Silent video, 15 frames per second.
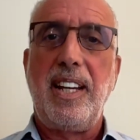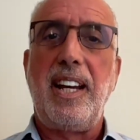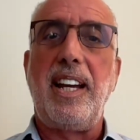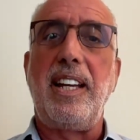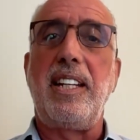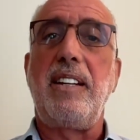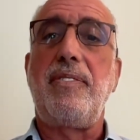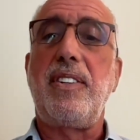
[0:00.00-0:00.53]

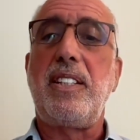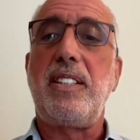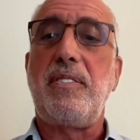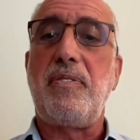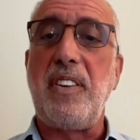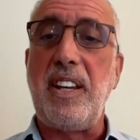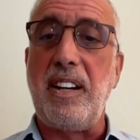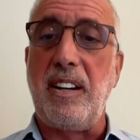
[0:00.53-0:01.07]
And if it's
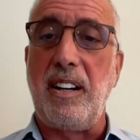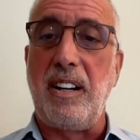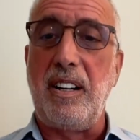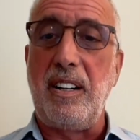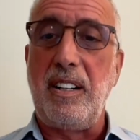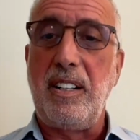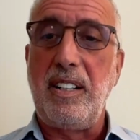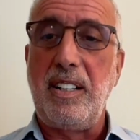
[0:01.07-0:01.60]

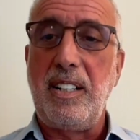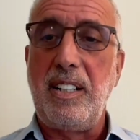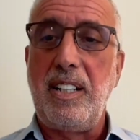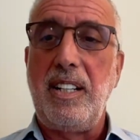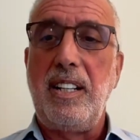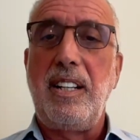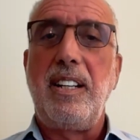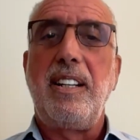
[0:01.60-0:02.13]
fear,
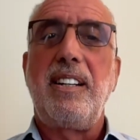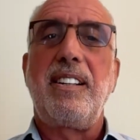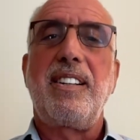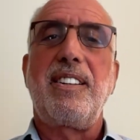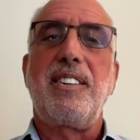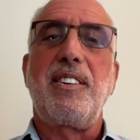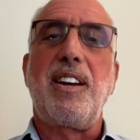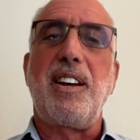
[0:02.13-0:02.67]

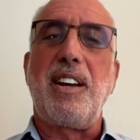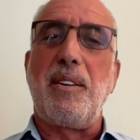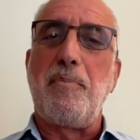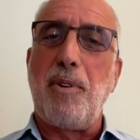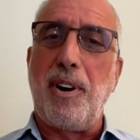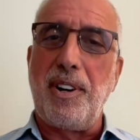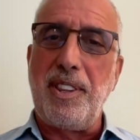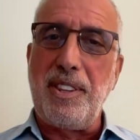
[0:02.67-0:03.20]
and
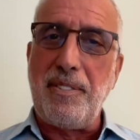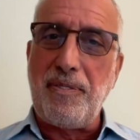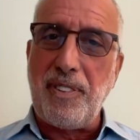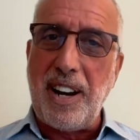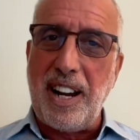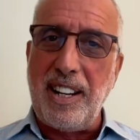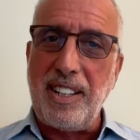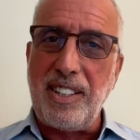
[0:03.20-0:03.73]
pardon the
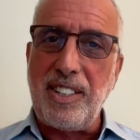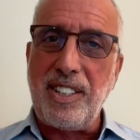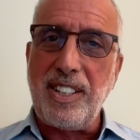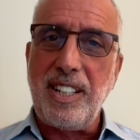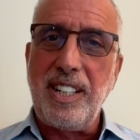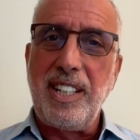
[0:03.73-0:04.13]
French,